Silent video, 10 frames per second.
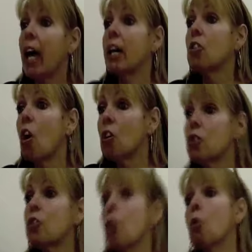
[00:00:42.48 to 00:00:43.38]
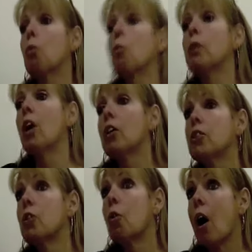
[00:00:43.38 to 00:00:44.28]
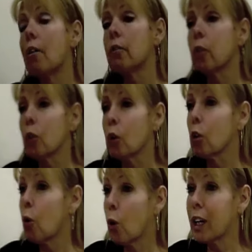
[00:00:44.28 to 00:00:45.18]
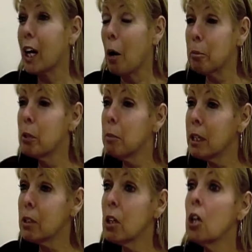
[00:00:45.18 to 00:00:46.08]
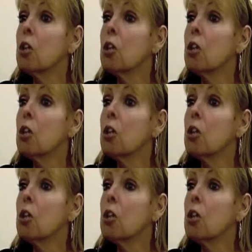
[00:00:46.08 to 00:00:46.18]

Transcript: And also, we also offer court accompaniment,